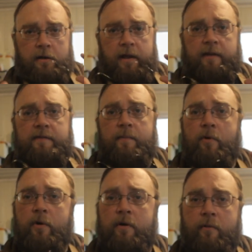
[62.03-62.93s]
Next, I'm
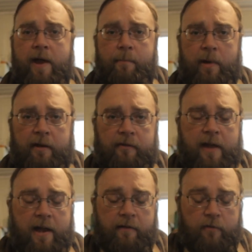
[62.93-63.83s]
going to wrap my
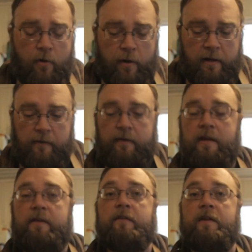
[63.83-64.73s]
stack of coins in
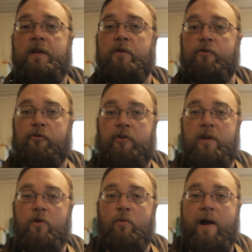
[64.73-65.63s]
this annealed
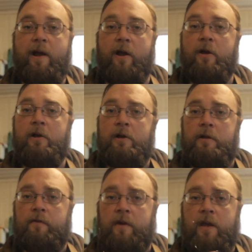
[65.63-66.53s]
steel wire
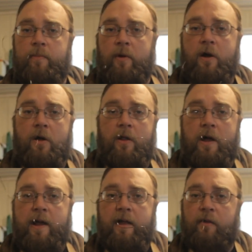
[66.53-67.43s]
to keep it all
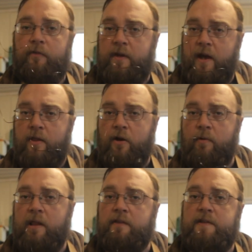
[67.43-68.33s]
held together
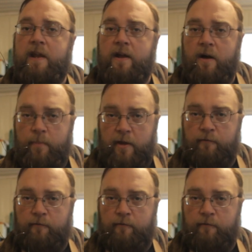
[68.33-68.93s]
while it's heating up in the